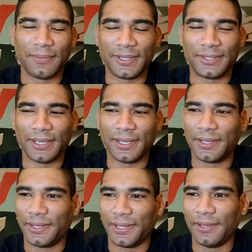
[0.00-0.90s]
But yeah,
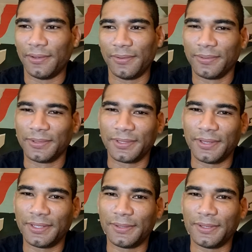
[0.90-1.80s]

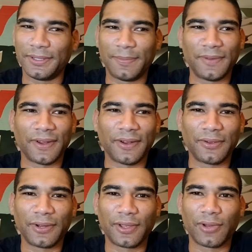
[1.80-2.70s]
it's been very
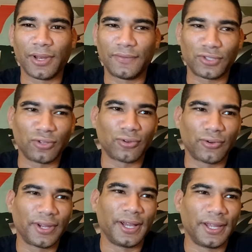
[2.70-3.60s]
good at Kill Cliff. Sean
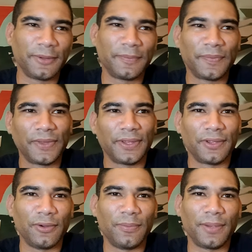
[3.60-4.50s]
Soriano
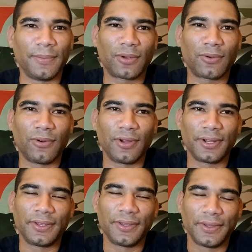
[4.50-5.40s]
will be in my
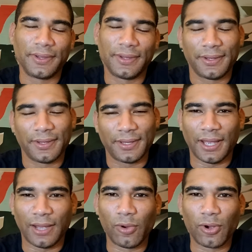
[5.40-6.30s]
corner.
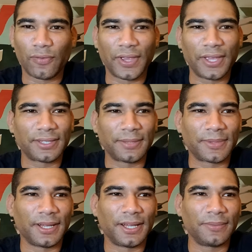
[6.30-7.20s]
I work for him
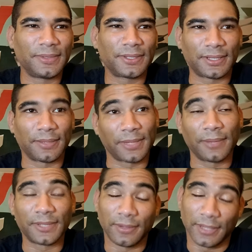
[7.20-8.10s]
sometimes.
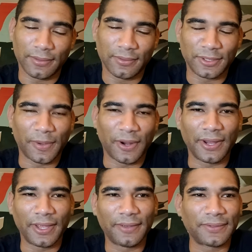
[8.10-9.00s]
Sometimes not, like
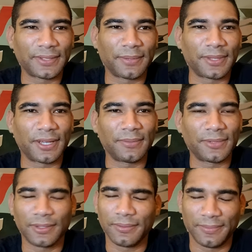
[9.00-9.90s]
sparring him
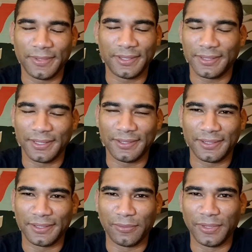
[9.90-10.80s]
sometimes. So
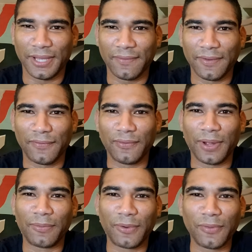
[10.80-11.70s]
it's we have
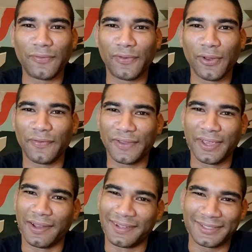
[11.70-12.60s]
a room full of
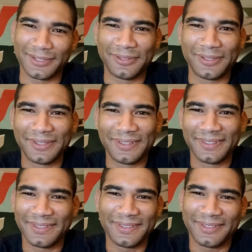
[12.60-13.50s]
killers. So
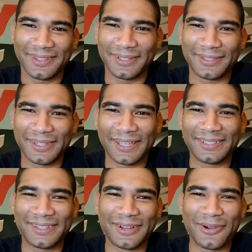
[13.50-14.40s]

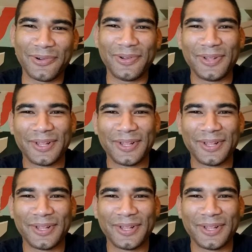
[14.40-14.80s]
there's no